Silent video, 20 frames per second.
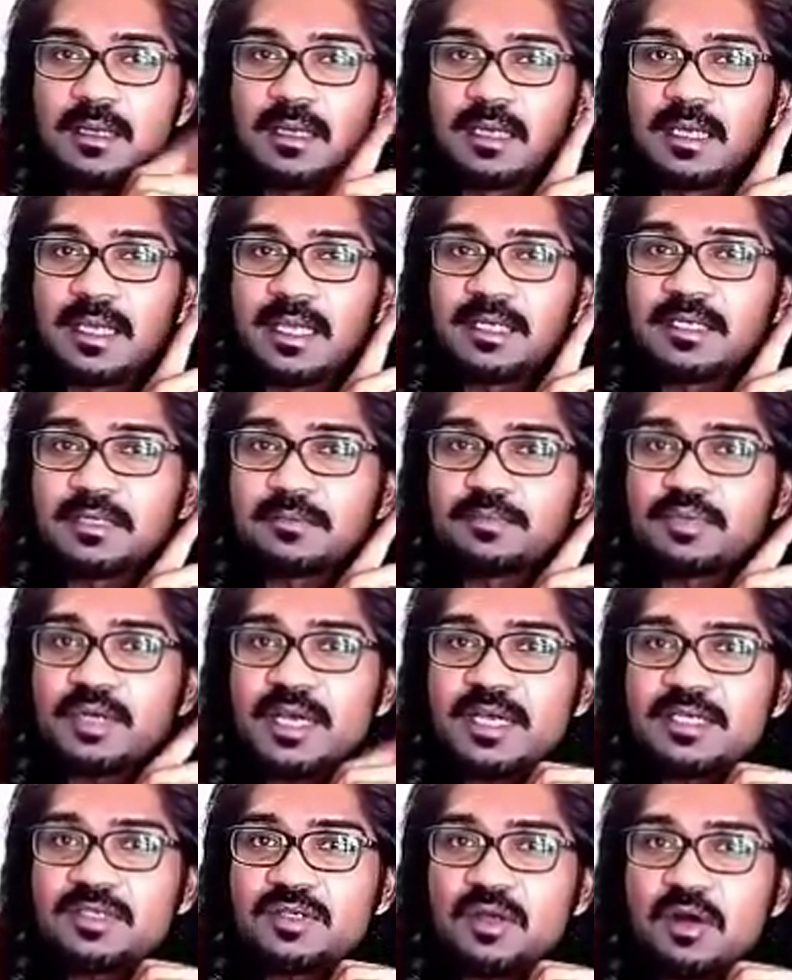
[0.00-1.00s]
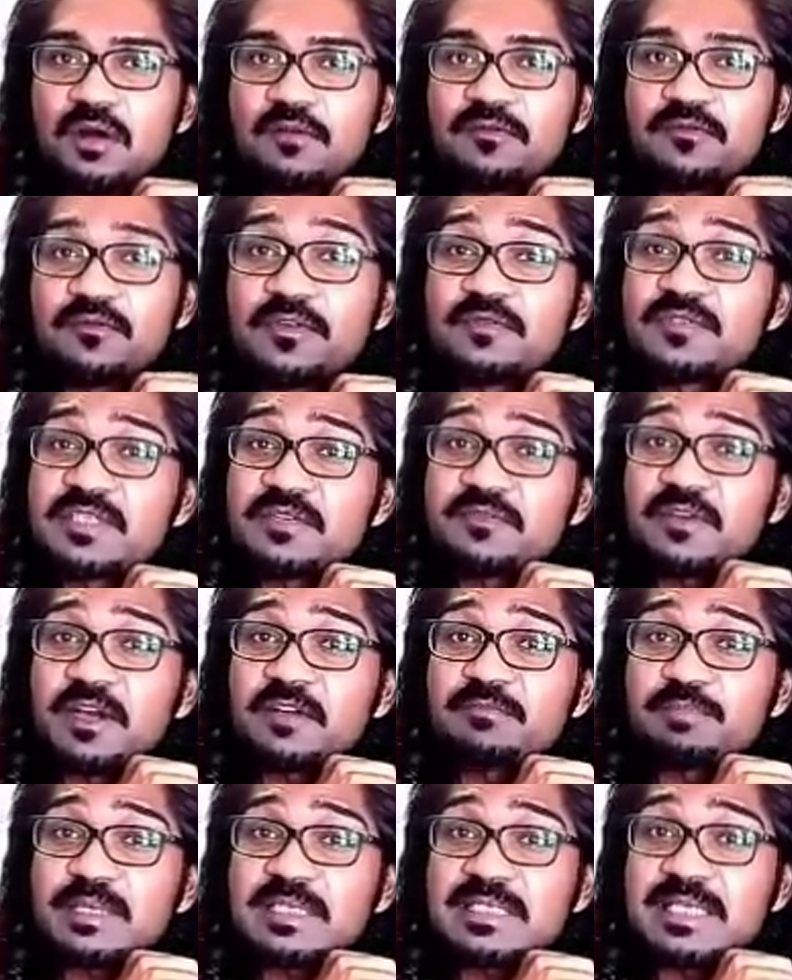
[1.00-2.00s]
it comprised of
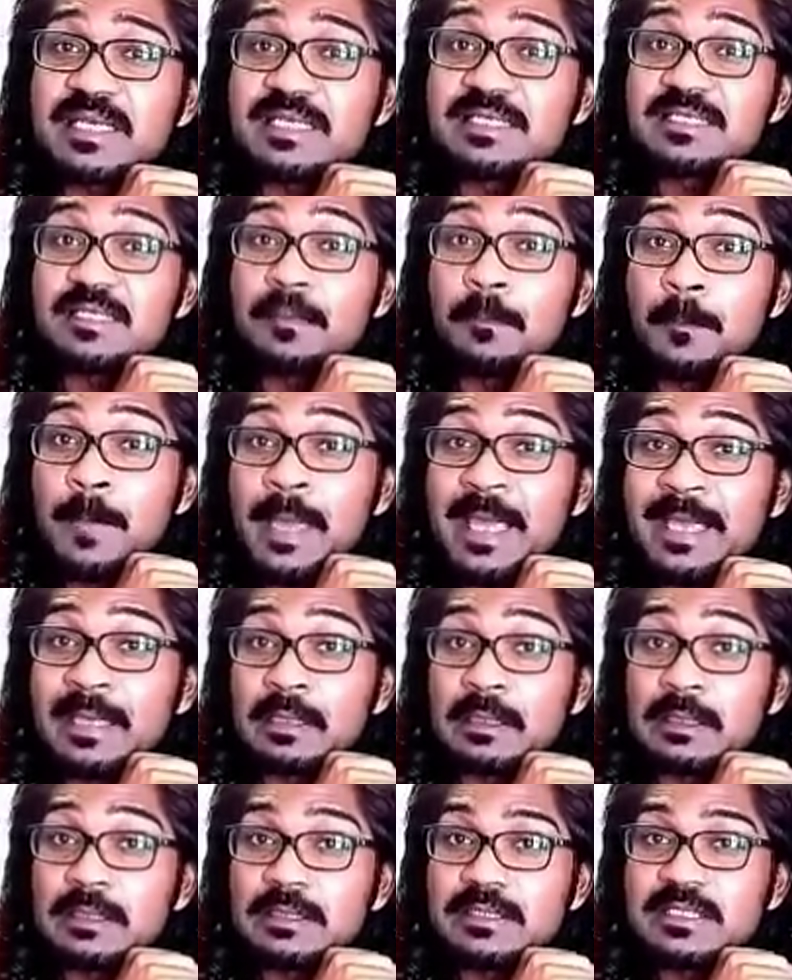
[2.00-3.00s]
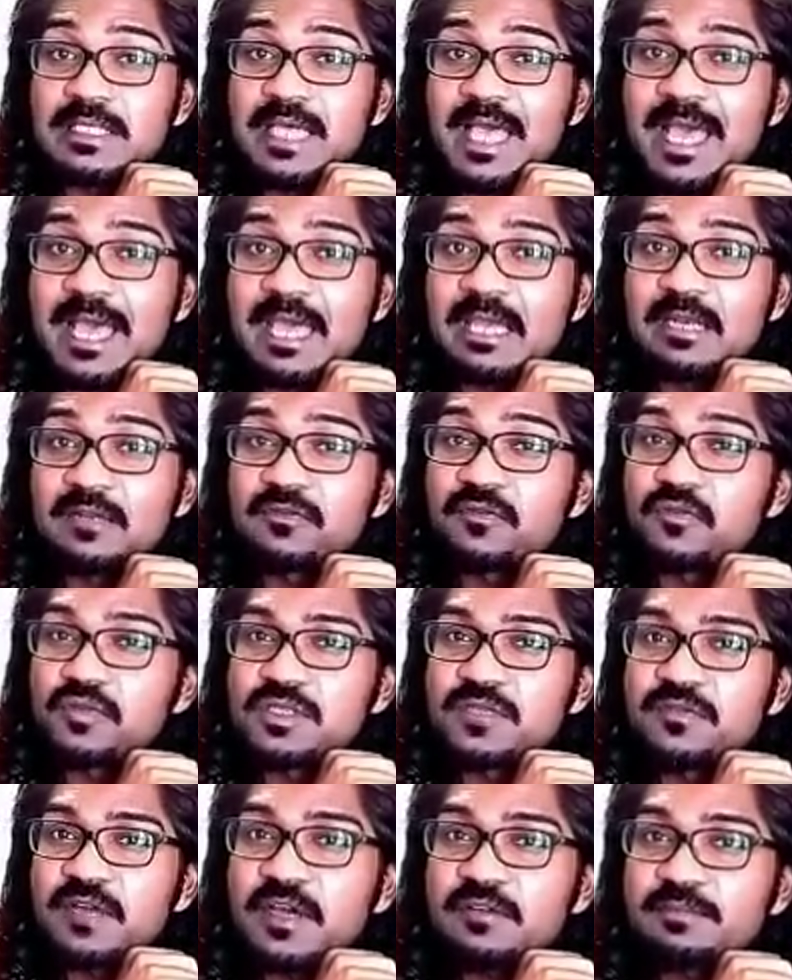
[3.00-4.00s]
55% males and
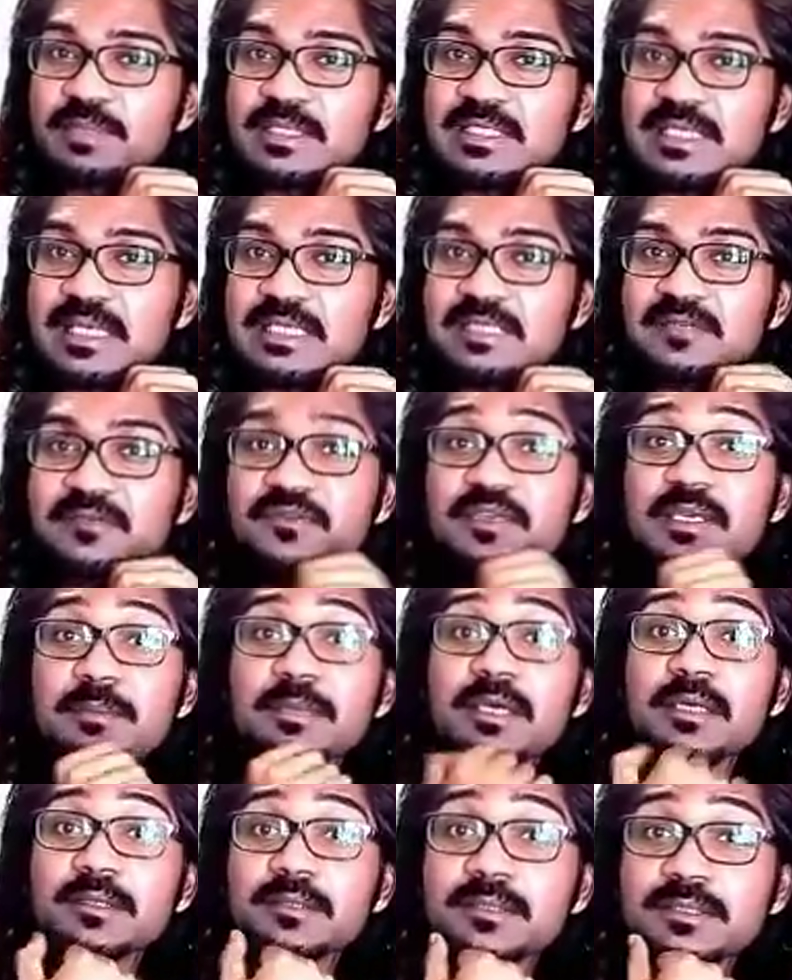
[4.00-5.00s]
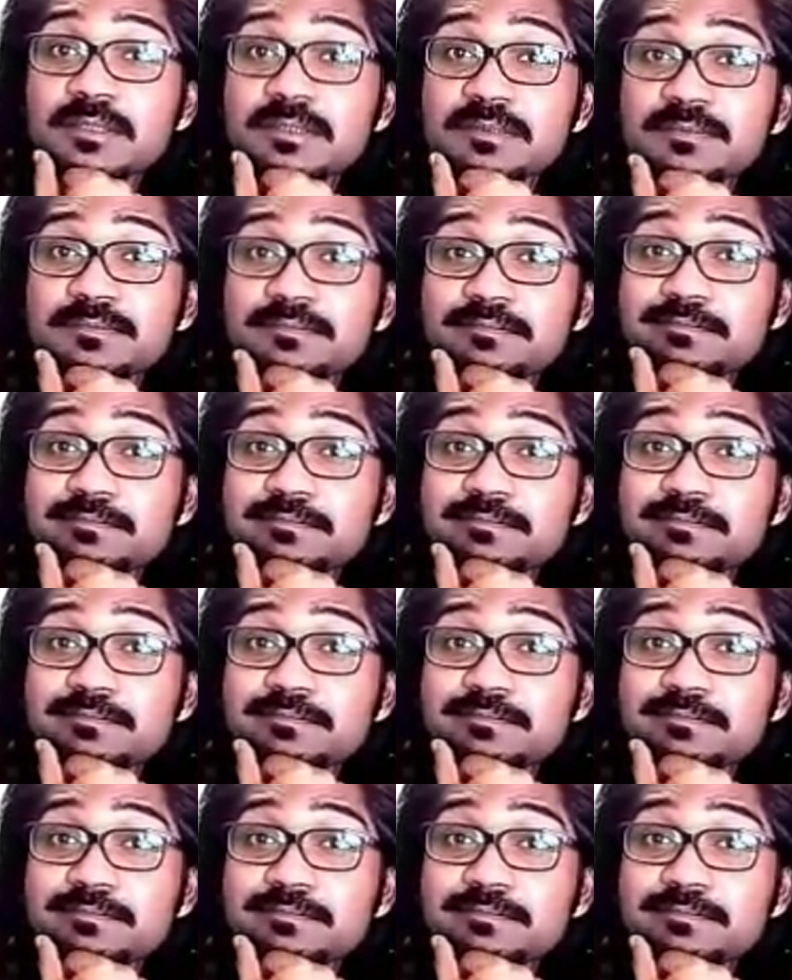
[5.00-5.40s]
45% females.